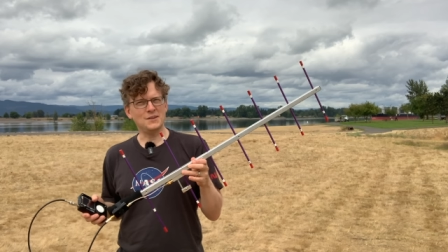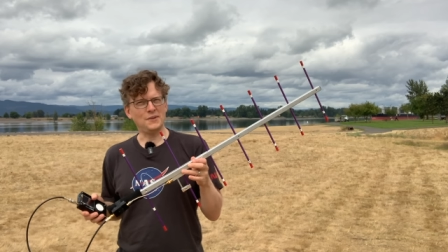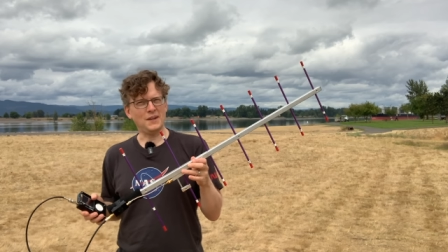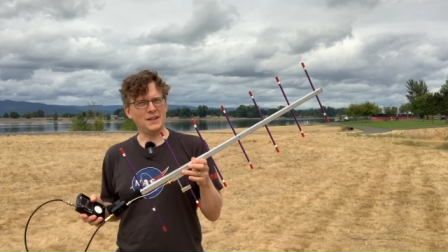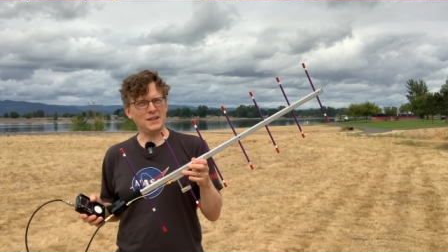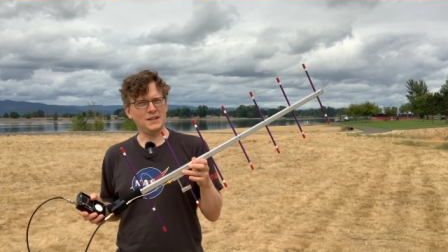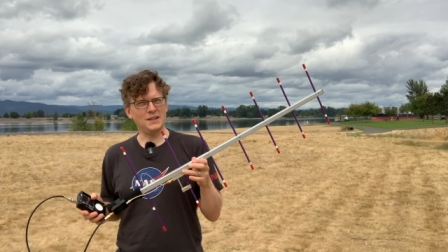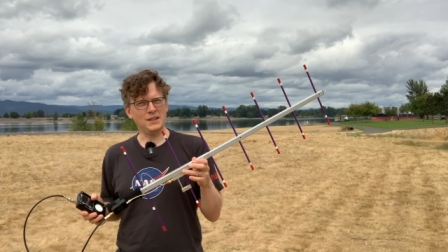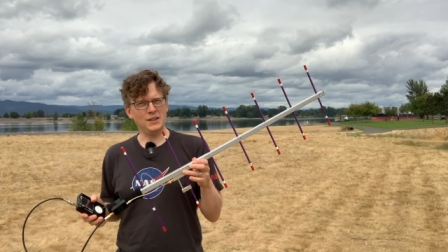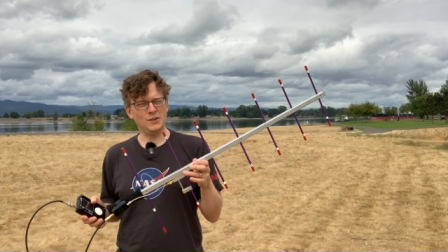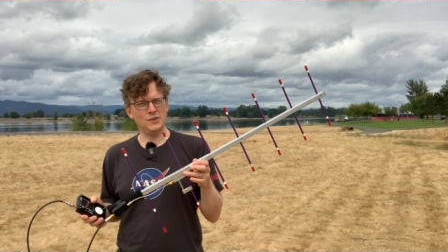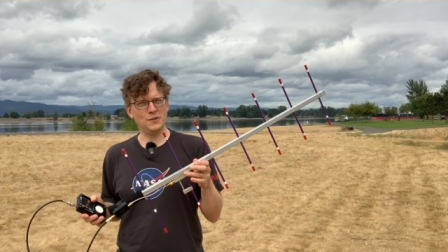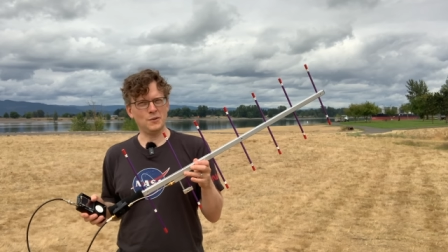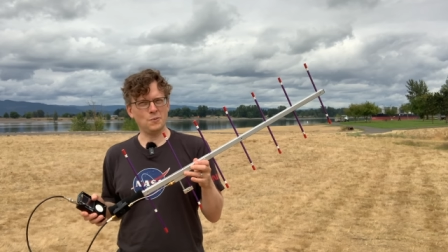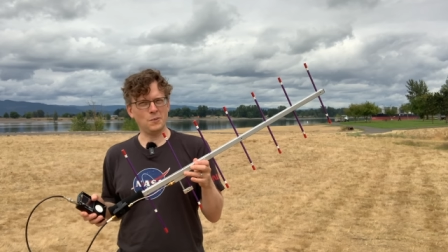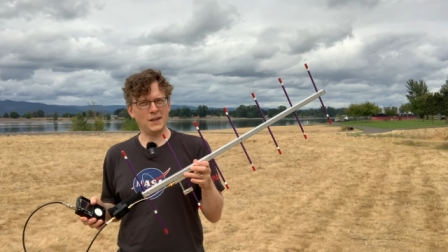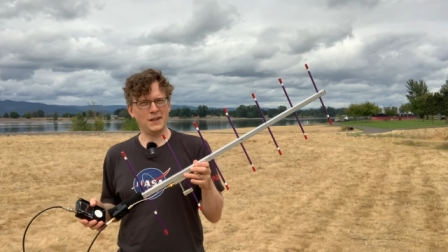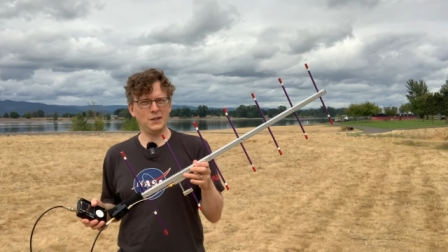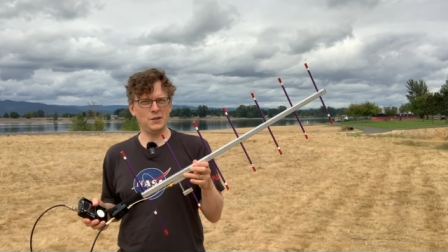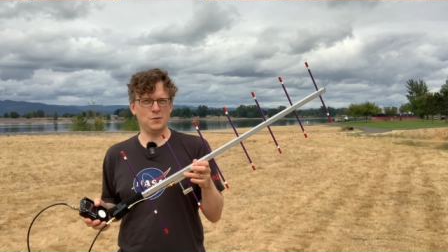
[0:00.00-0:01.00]
if I can hear the
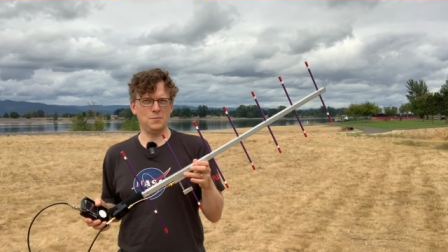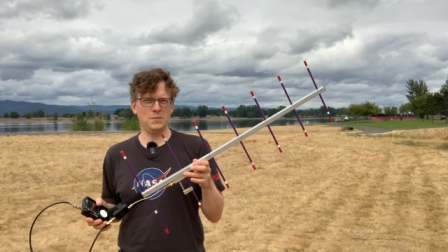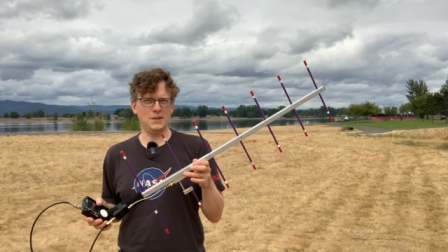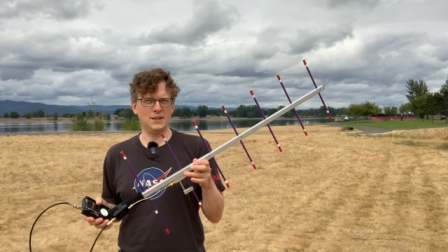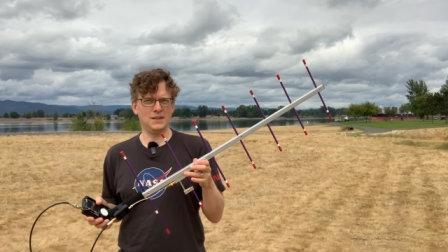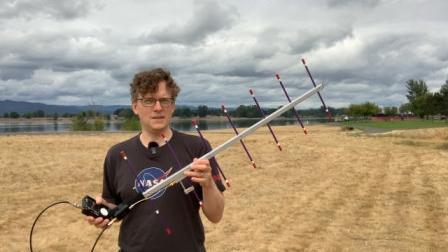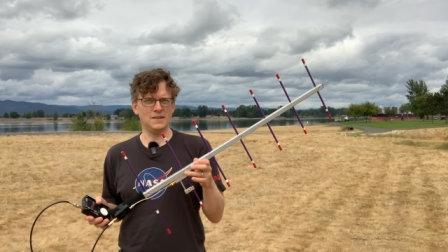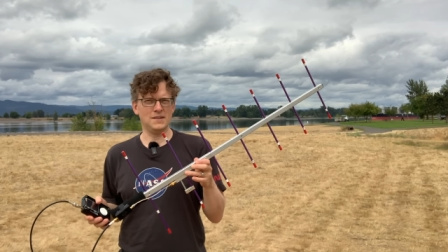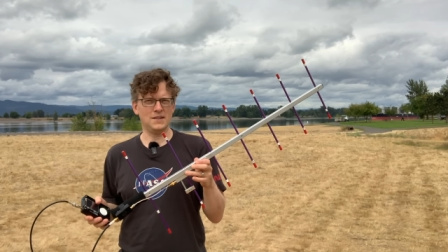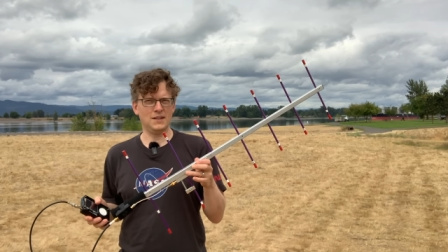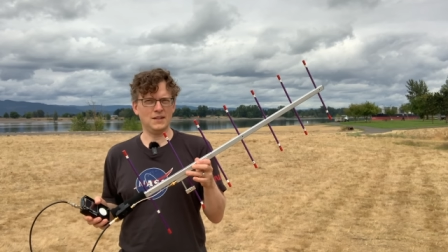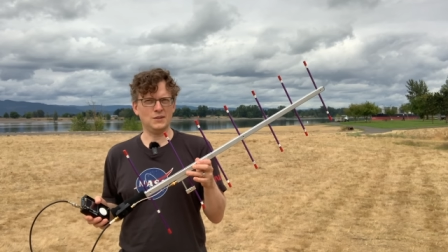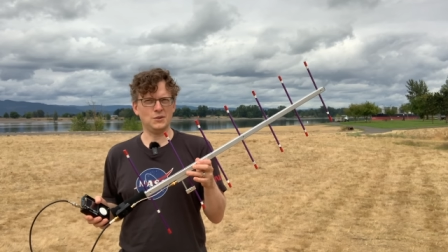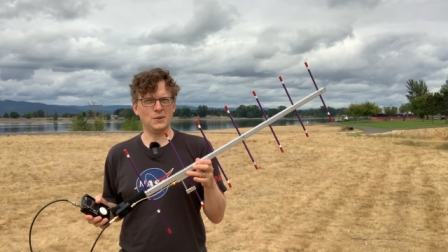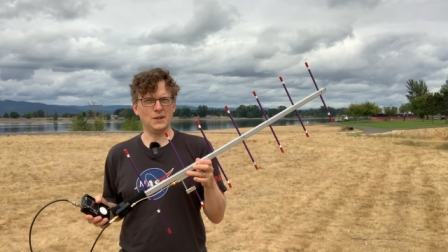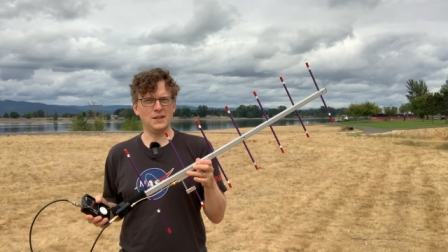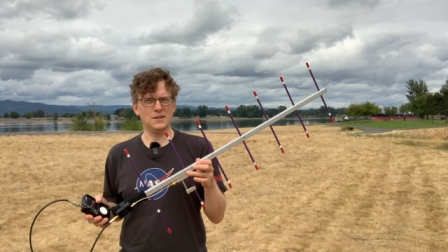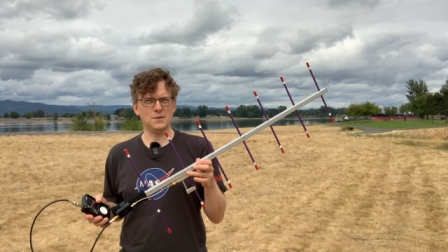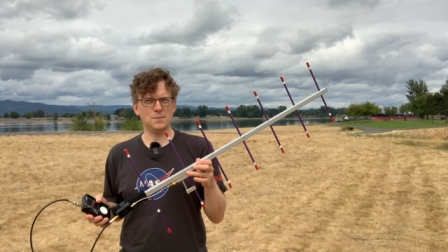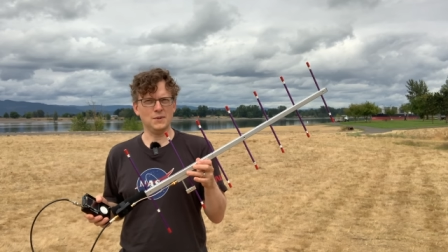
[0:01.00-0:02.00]
radio beacons that it
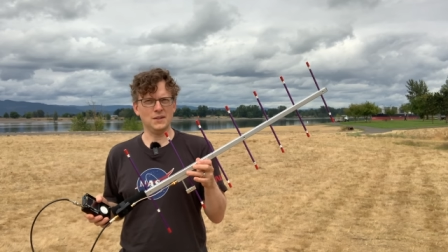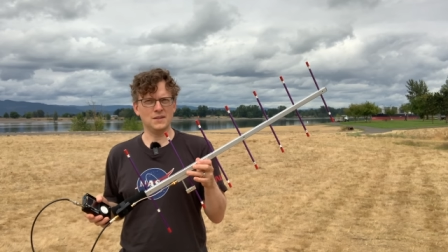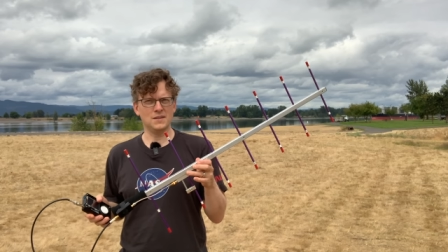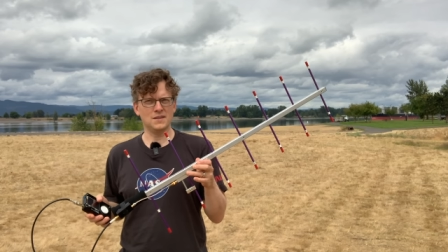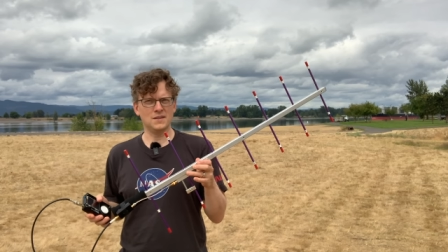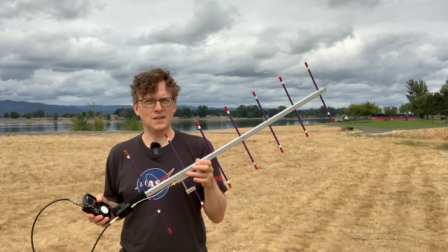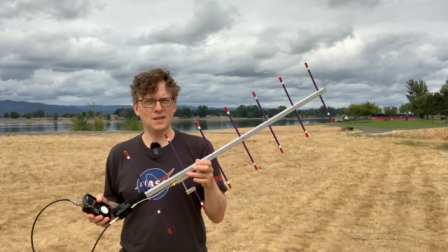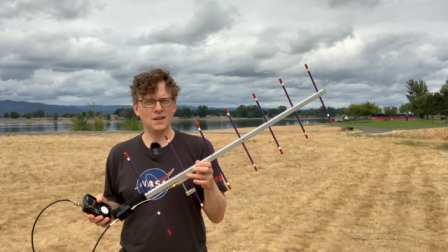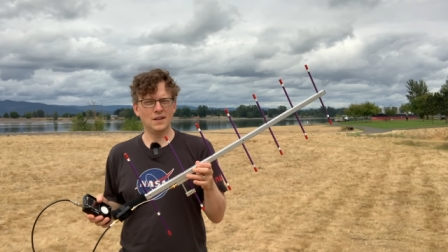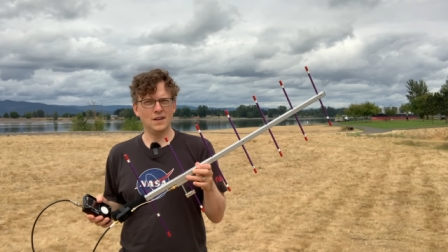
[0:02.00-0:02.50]
transmits.